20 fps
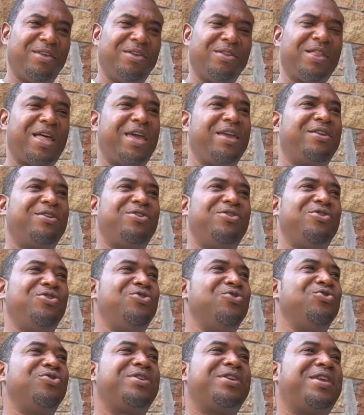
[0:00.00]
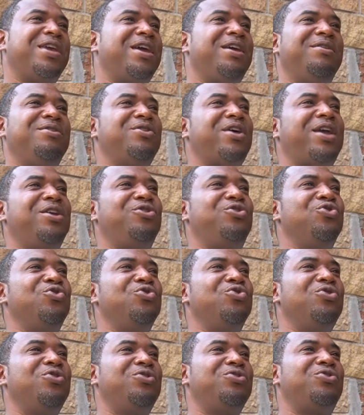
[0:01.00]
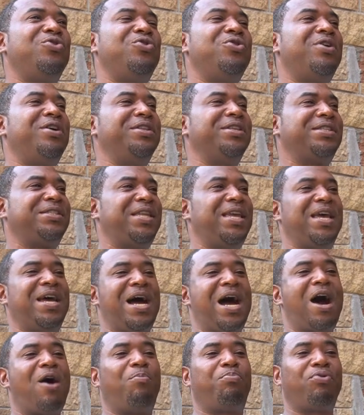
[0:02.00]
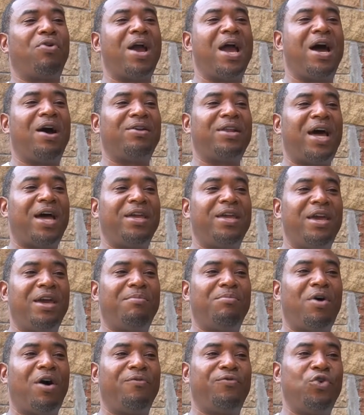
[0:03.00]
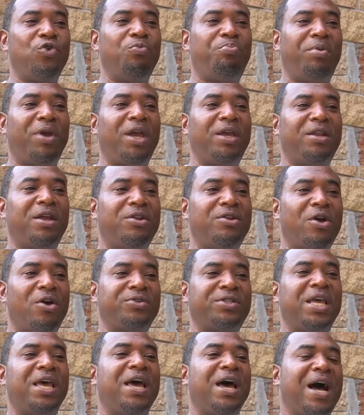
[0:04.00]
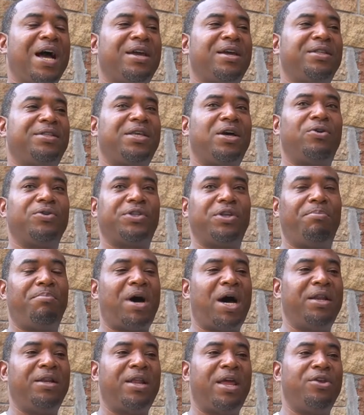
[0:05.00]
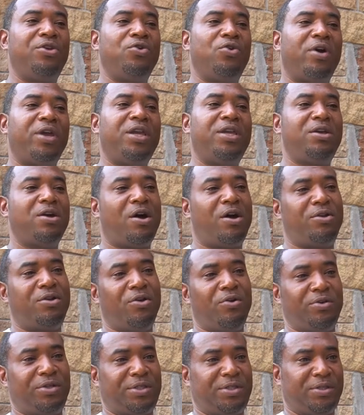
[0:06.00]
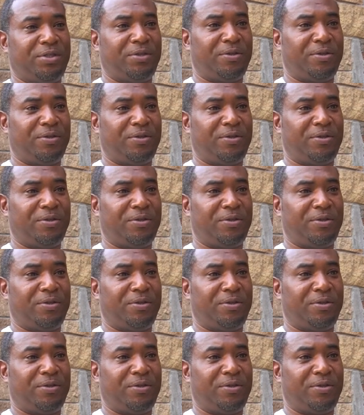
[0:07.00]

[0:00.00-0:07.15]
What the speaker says: like, you can't, like, do you understand how proud I am of you being a nurse? I could tell somebody that you're an ER nurse.